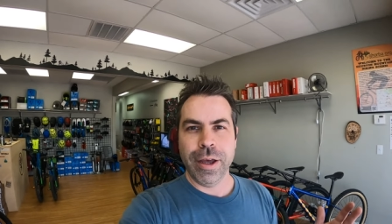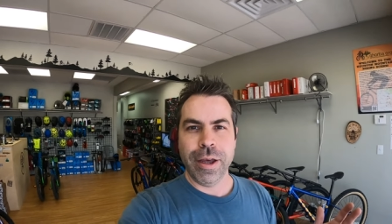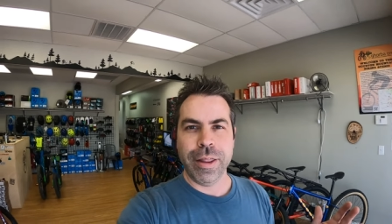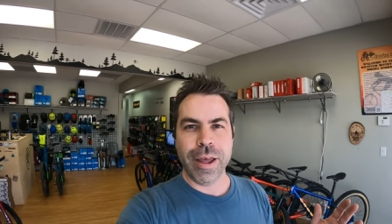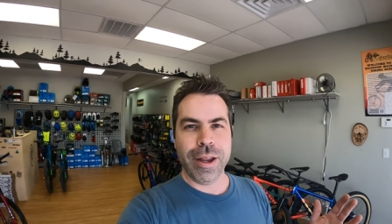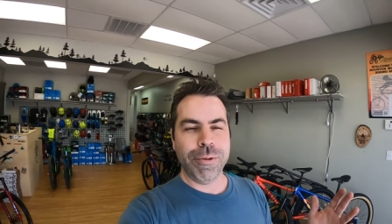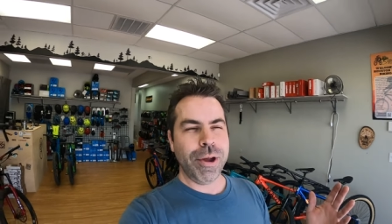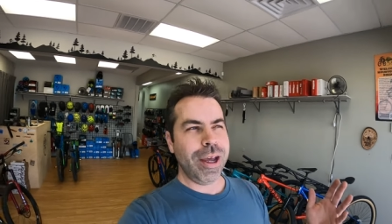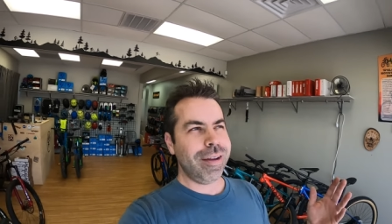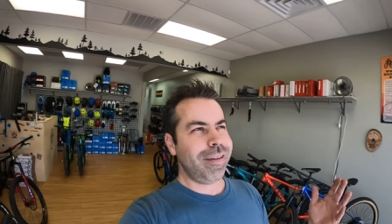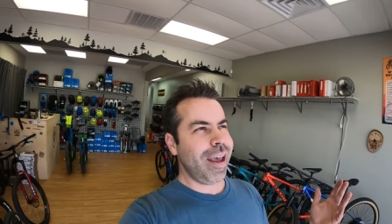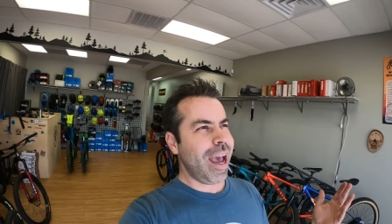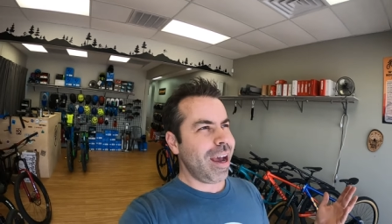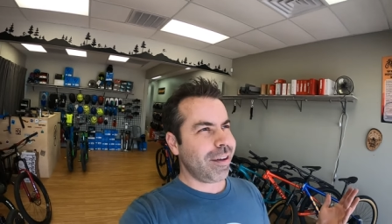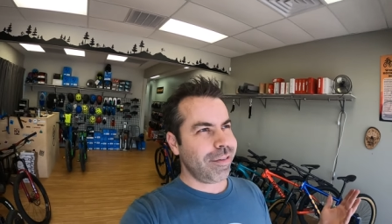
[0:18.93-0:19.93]
Then we had
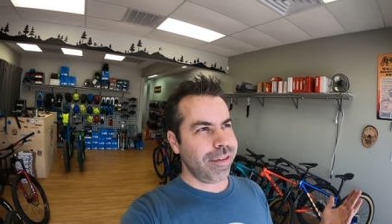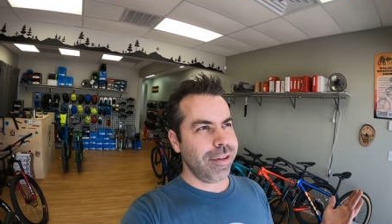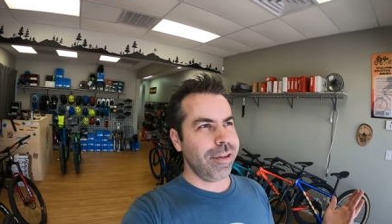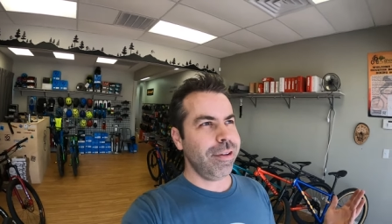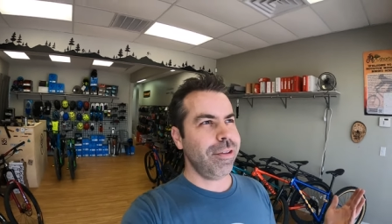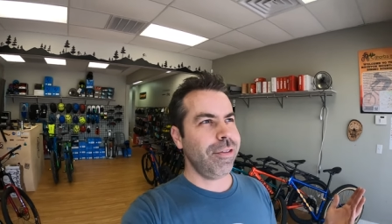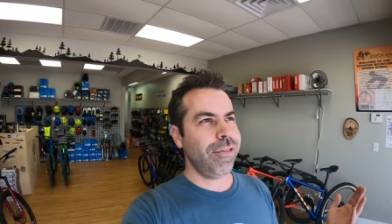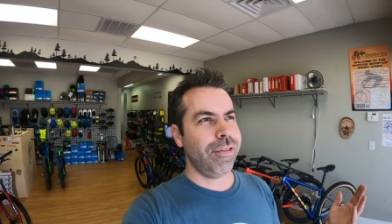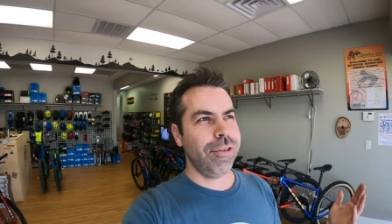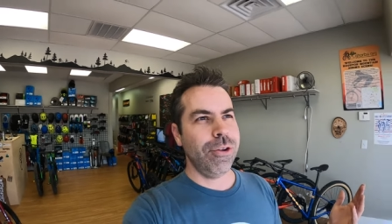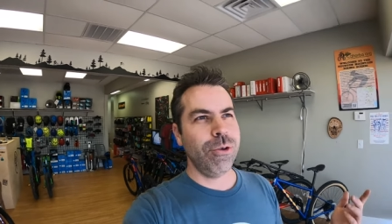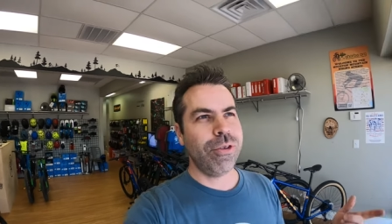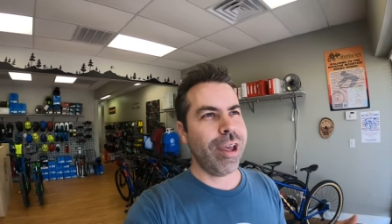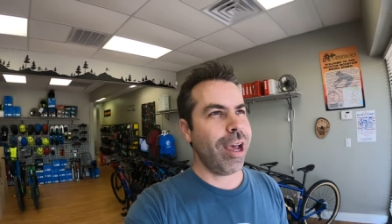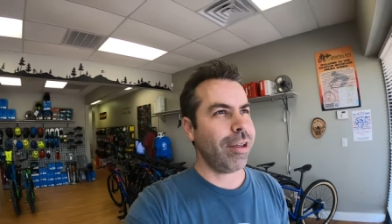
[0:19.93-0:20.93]
taxes,
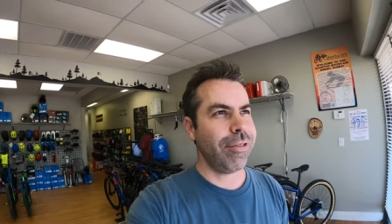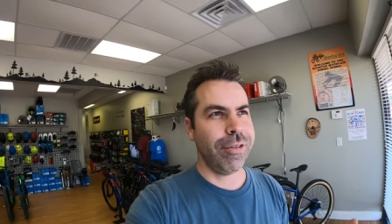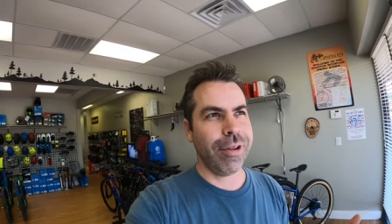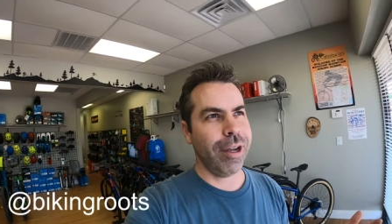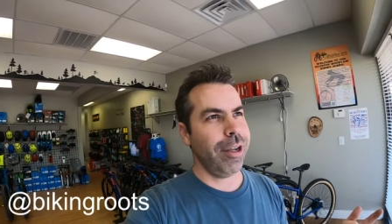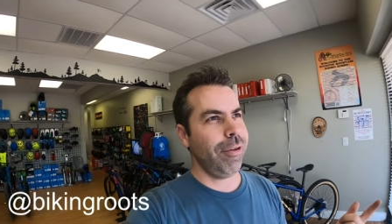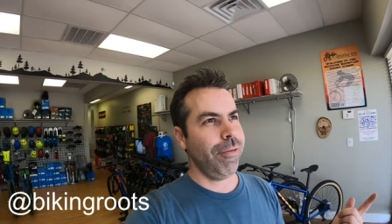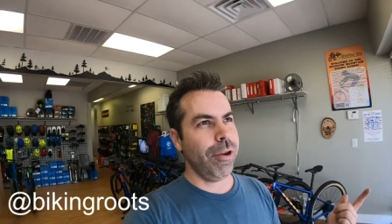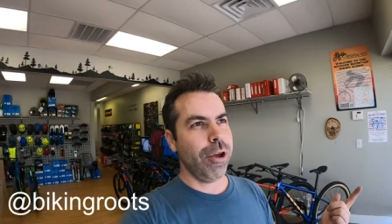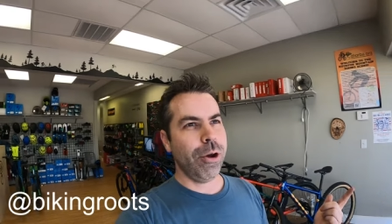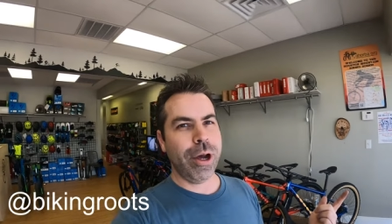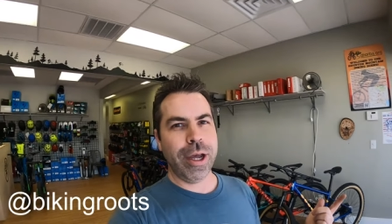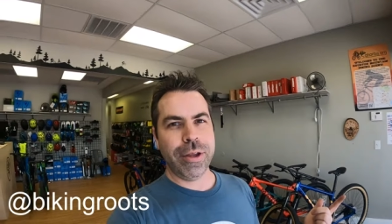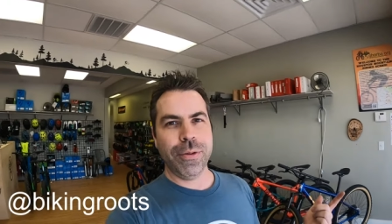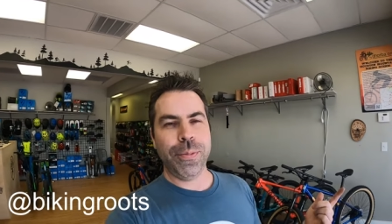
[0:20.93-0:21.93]
new taxes I didn't even know
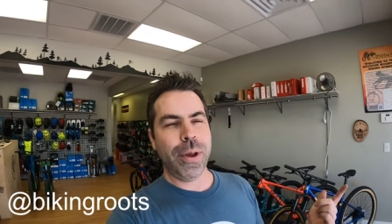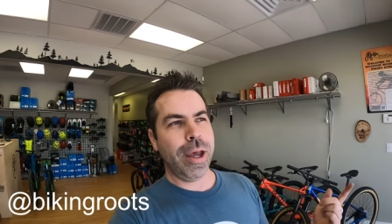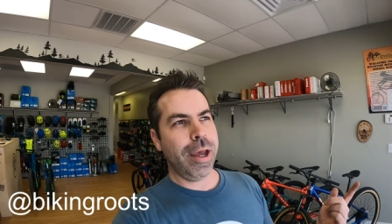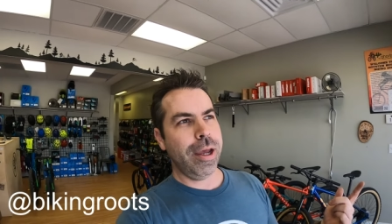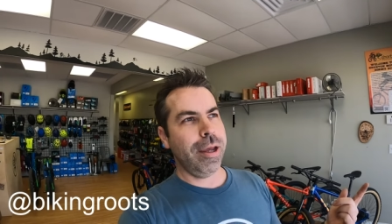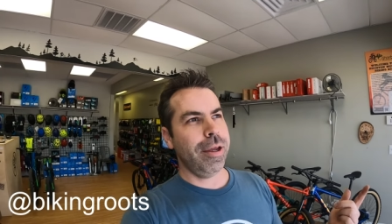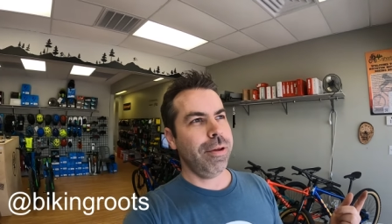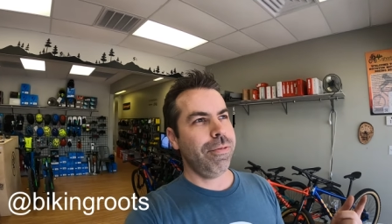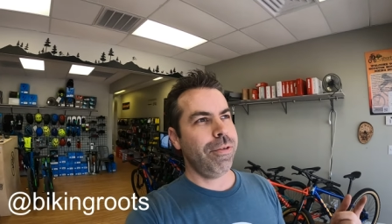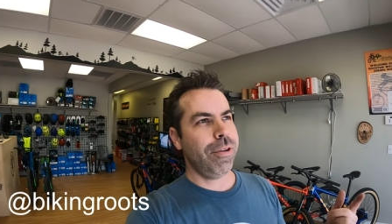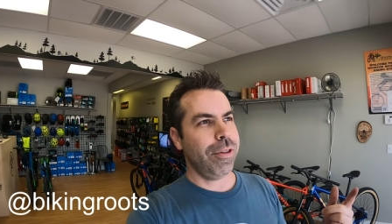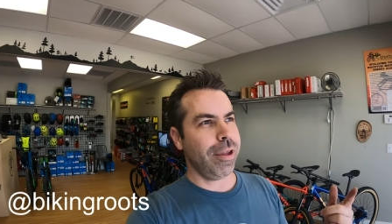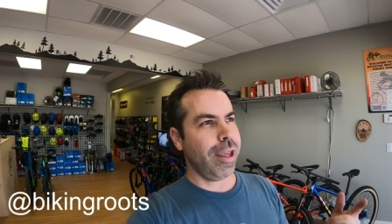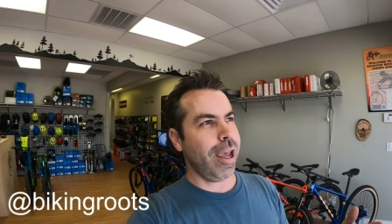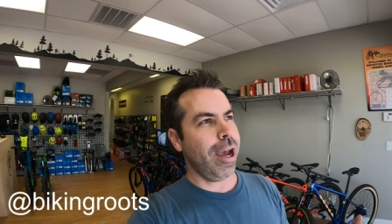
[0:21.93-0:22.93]
I had to pay to
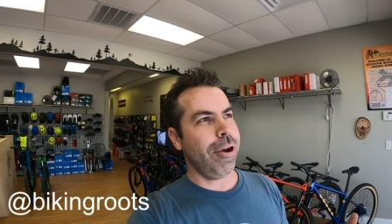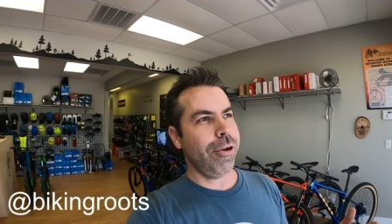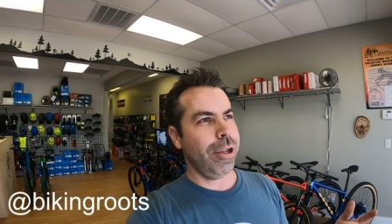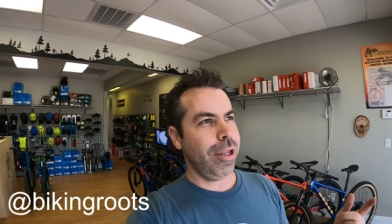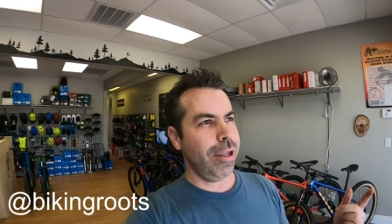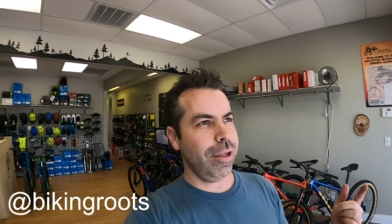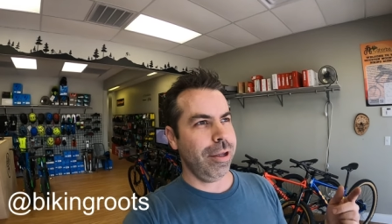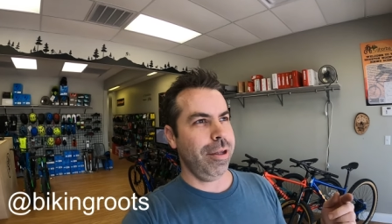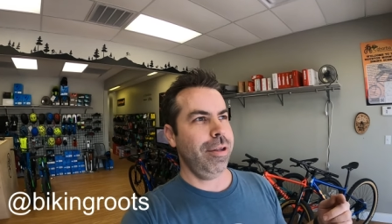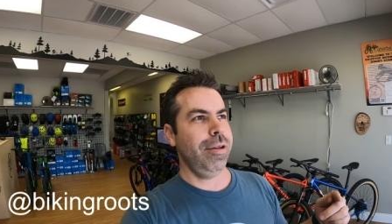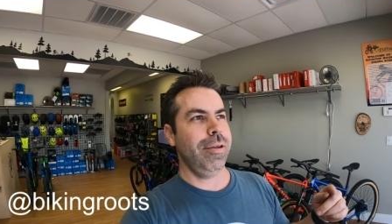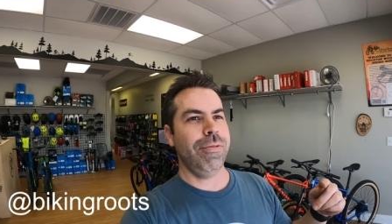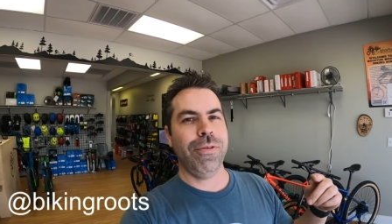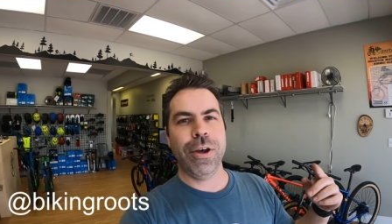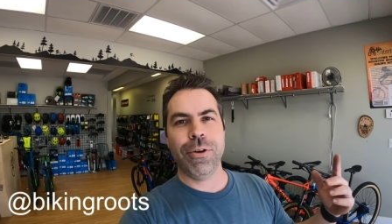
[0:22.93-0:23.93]
the county
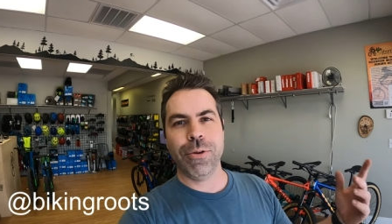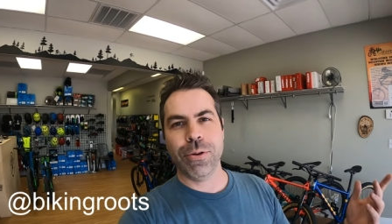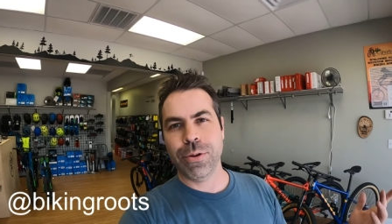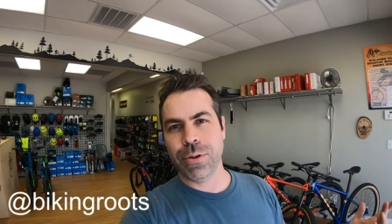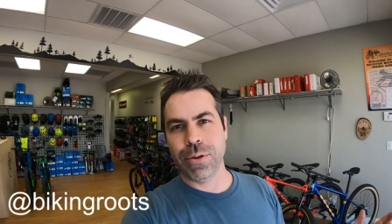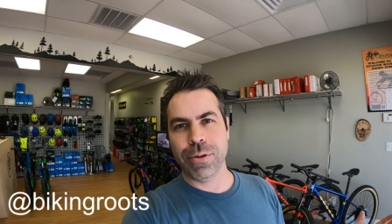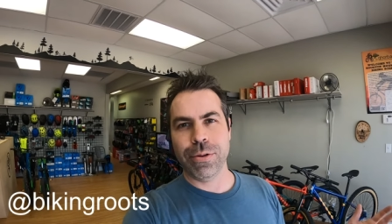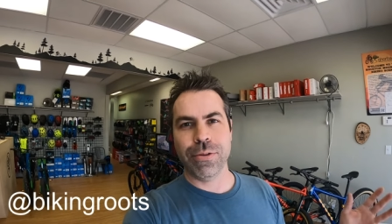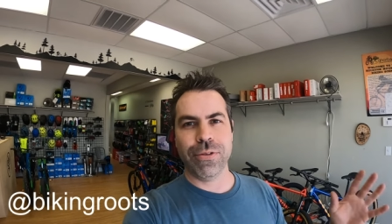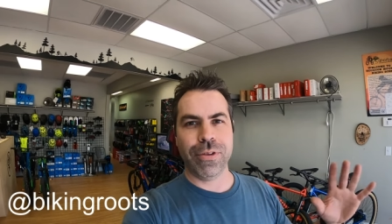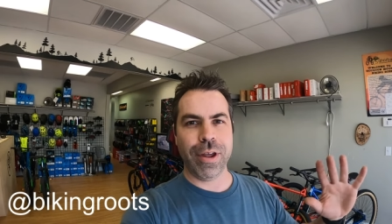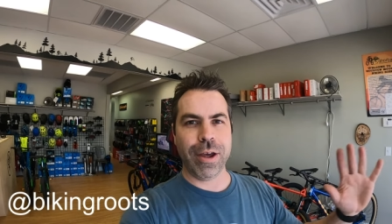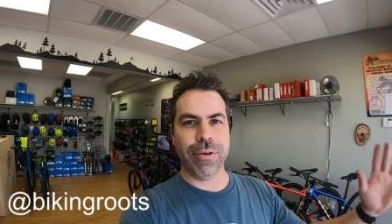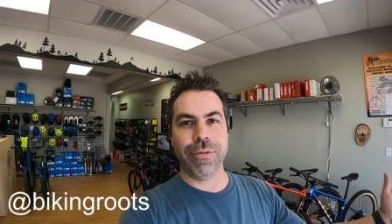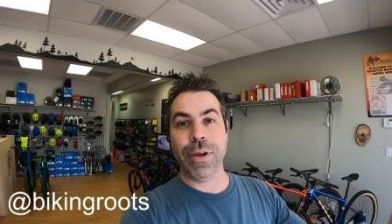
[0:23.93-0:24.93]
and federal
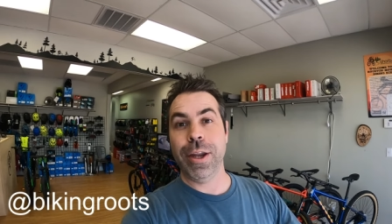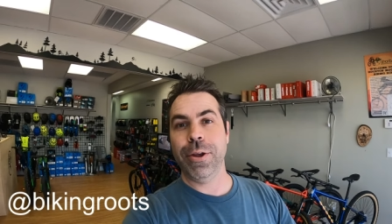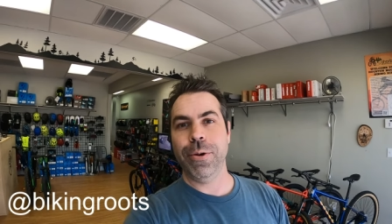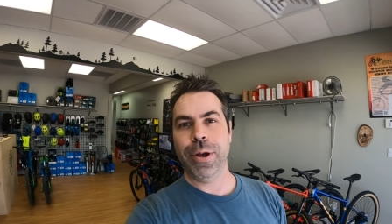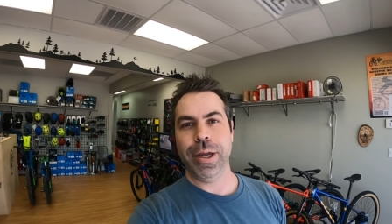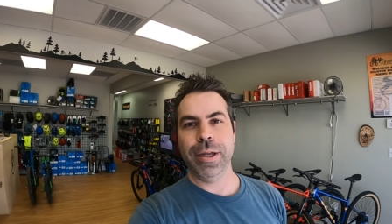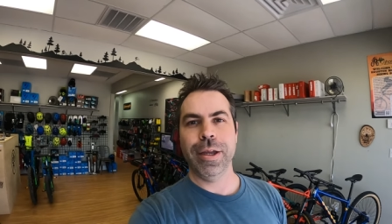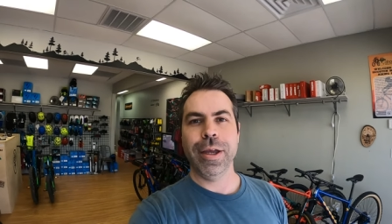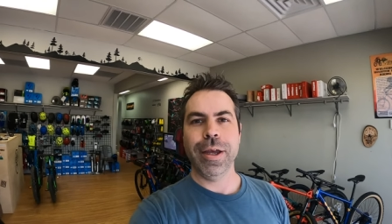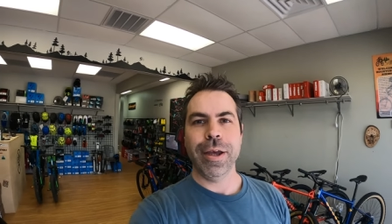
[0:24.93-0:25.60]
stuff. Anyway.